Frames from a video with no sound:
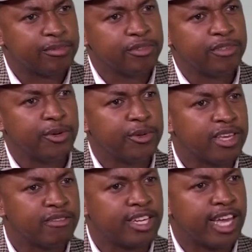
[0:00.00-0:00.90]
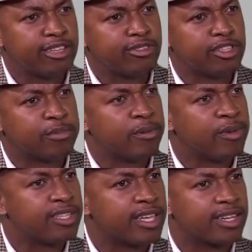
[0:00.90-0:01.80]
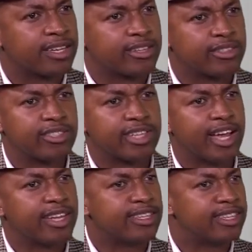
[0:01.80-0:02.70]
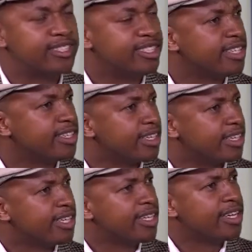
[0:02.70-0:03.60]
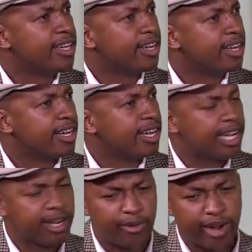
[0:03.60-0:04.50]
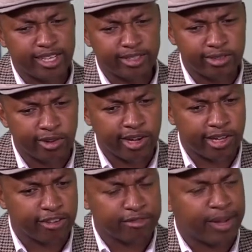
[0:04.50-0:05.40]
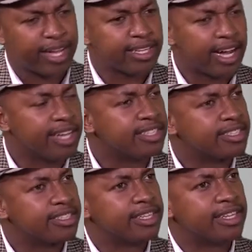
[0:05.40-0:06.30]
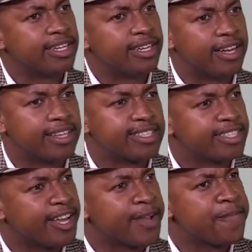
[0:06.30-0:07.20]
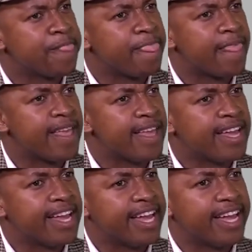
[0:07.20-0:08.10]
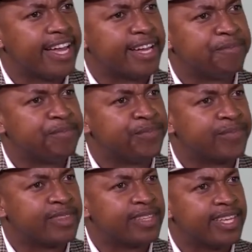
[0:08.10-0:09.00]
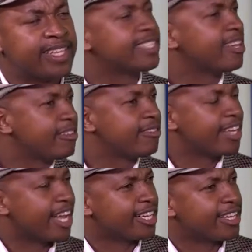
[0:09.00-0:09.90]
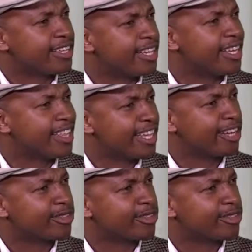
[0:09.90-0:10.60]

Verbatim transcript: with? Before we even get into the public sector, society mm. in general, mm. mm. uh, one colleague of mine asked last year, mm. um, is South Africa an ethical